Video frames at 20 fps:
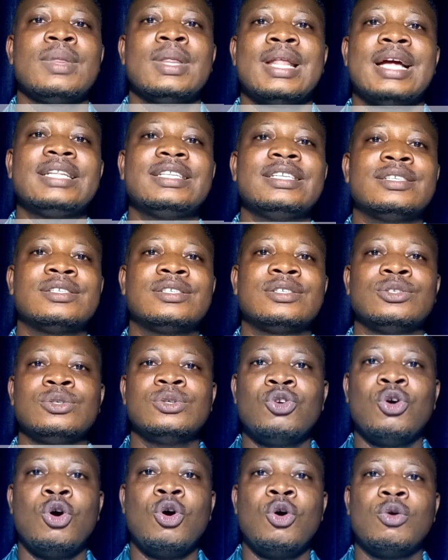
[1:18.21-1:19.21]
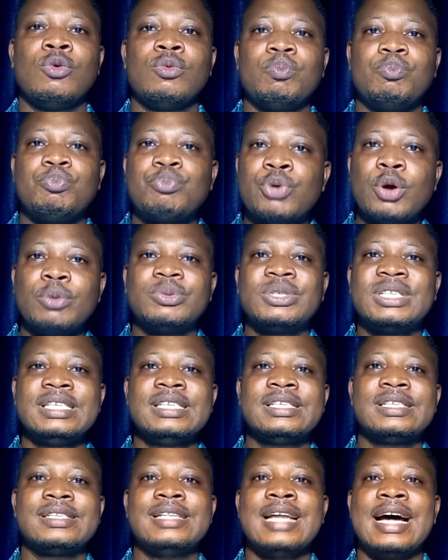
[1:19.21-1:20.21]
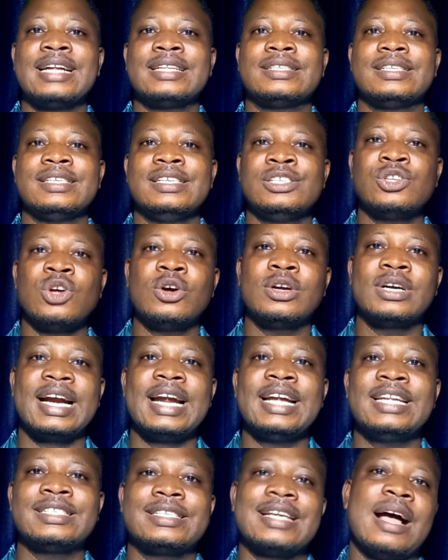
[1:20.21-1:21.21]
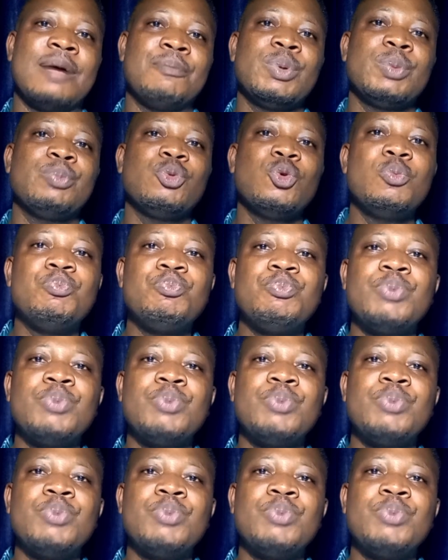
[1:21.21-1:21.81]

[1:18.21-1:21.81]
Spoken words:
that is your properties that is on rent and people